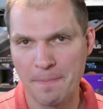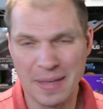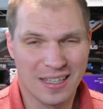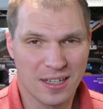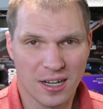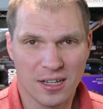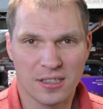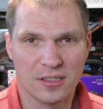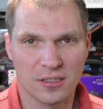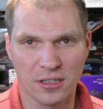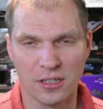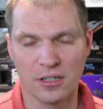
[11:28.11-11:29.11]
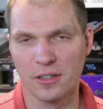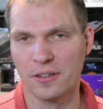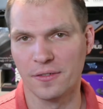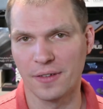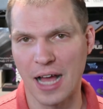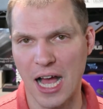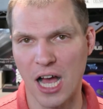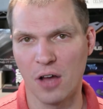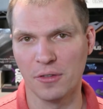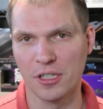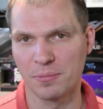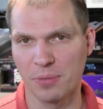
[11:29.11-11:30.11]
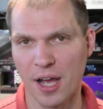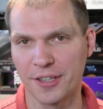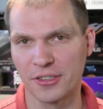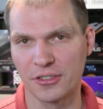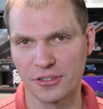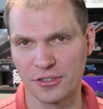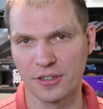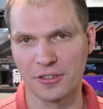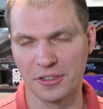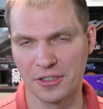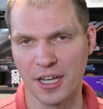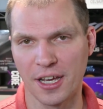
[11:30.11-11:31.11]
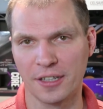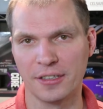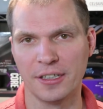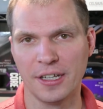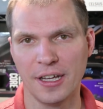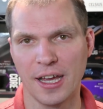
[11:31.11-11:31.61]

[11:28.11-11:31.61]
because of how these processors are designed,